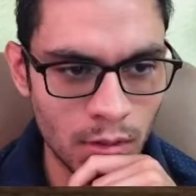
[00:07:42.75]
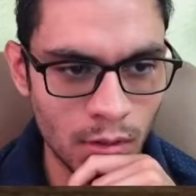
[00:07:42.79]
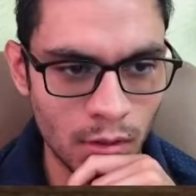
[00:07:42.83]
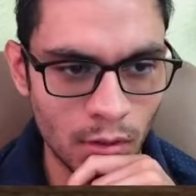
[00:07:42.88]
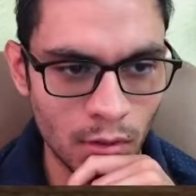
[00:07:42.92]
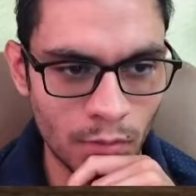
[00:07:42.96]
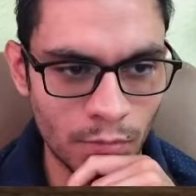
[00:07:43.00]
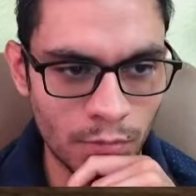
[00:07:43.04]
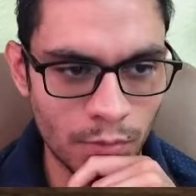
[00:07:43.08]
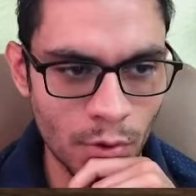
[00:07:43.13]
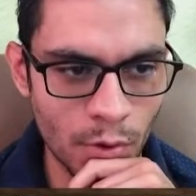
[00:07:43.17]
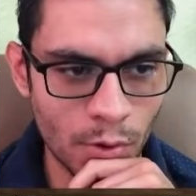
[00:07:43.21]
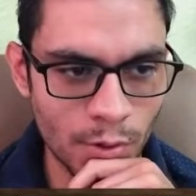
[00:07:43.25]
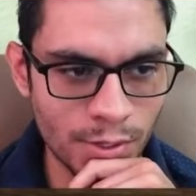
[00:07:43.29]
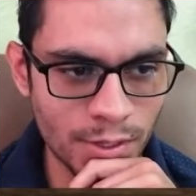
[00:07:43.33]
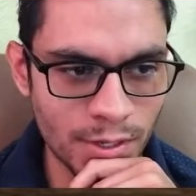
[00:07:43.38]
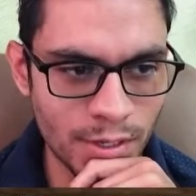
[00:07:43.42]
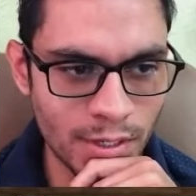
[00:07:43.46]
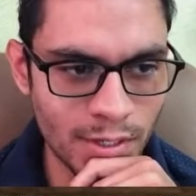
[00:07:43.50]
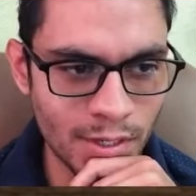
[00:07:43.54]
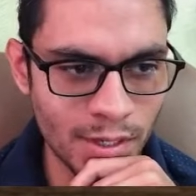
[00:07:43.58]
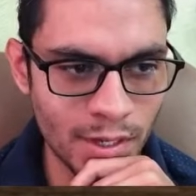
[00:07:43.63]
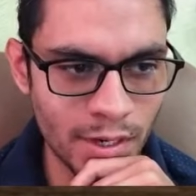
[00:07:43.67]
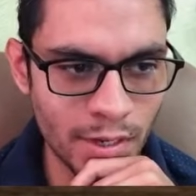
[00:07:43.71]
Of course,
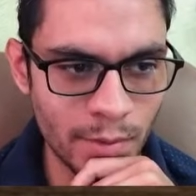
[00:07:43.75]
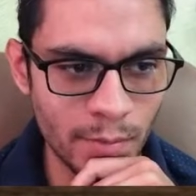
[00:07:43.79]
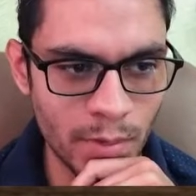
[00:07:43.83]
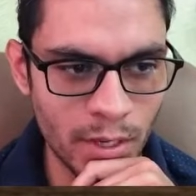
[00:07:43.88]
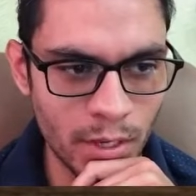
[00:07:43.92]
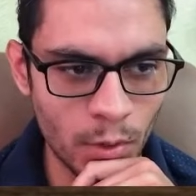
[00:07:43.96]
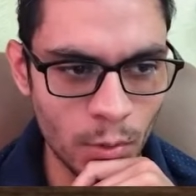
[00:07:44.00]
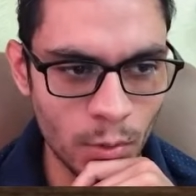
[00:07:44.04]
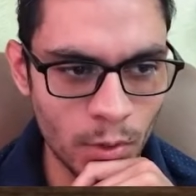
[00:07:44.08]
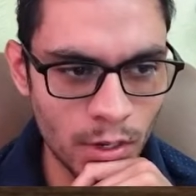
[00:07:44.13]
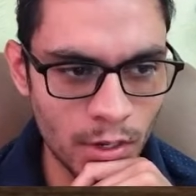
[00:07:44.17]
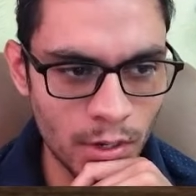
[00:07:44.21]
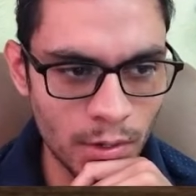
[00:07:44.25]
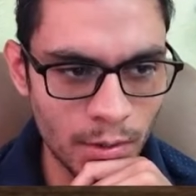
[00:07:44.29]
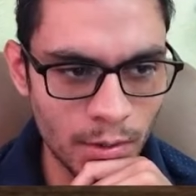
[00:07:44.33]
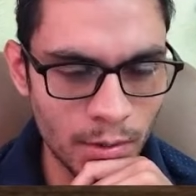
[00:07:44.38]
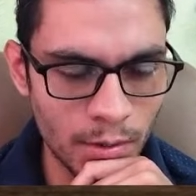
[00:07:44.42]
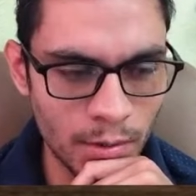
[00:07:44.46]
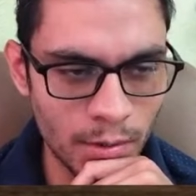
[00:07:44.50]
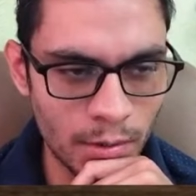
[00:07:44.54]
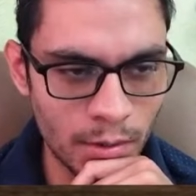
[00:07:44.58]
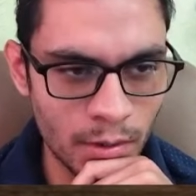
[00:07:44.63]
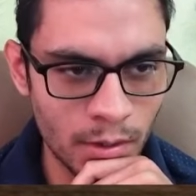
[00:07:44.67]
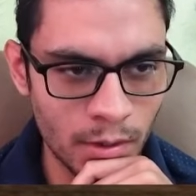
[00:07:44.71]
he's hitting my queen,
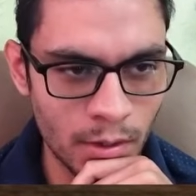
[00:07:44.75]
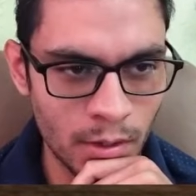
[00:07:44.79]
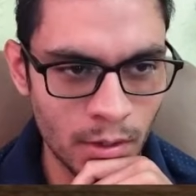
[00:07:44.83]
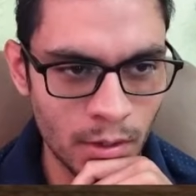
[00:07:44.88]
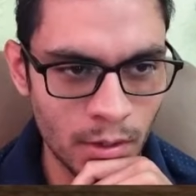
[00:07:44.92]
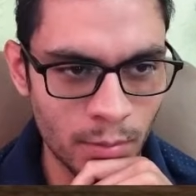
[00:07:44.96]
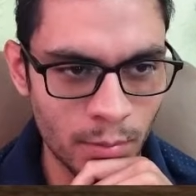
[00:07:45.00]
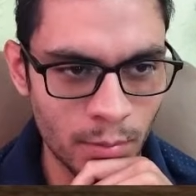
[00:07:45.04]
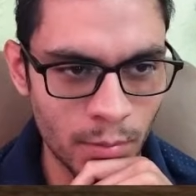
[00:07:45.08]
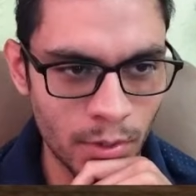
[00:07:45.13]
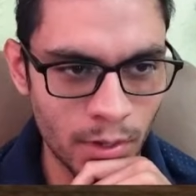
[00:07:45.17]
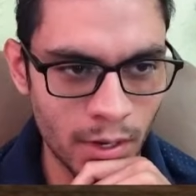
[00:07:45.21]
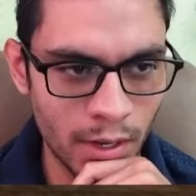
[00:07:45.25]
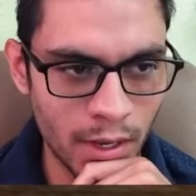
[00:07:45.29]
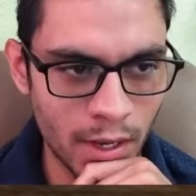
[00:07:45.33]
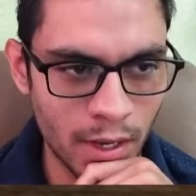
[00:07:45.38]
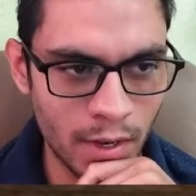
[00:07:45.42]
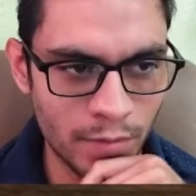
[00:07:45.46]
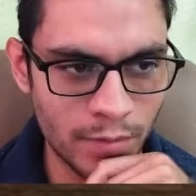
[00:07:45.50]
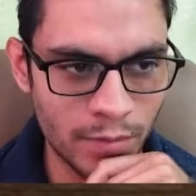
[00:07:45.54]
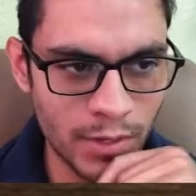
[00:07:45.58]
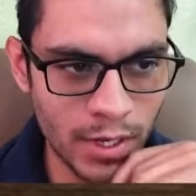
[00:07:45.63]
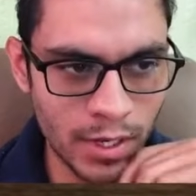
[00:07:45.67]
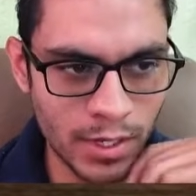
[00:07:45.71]
but I have
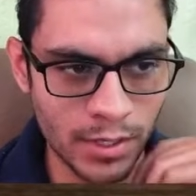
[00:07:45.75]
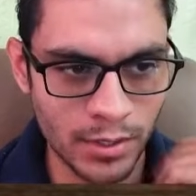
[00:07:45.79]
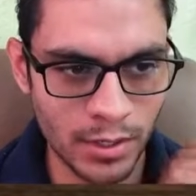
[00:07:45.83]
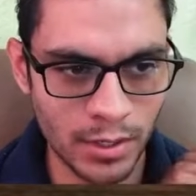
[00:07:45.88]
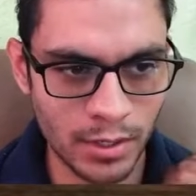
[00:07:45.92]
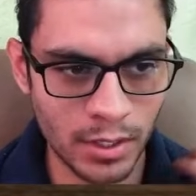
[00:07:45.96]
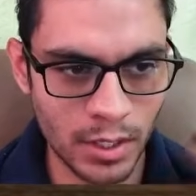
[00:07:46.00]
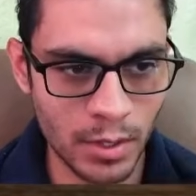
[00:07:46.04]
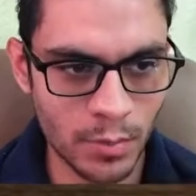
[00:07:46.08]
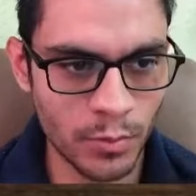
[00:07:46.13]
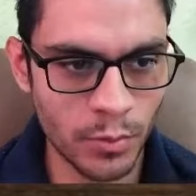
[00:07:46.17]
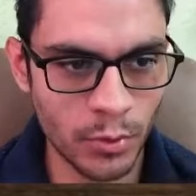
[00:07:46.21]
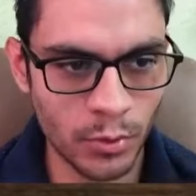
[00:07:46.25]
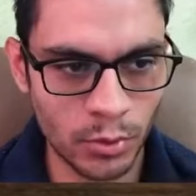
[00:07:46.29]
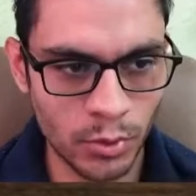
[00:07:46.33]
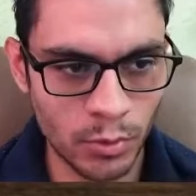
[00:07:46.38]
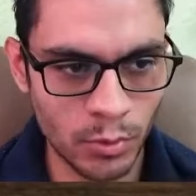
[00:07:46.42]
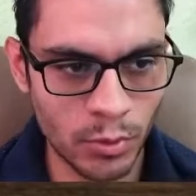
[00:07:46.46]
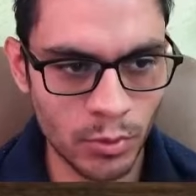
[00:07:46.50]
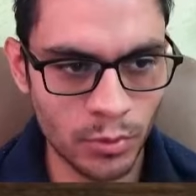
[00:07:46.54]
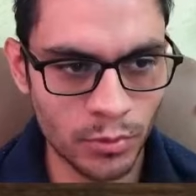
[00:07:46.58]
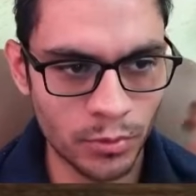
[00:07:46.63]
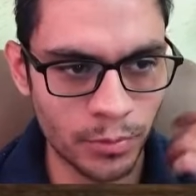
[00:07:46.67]
the extra tempo to move.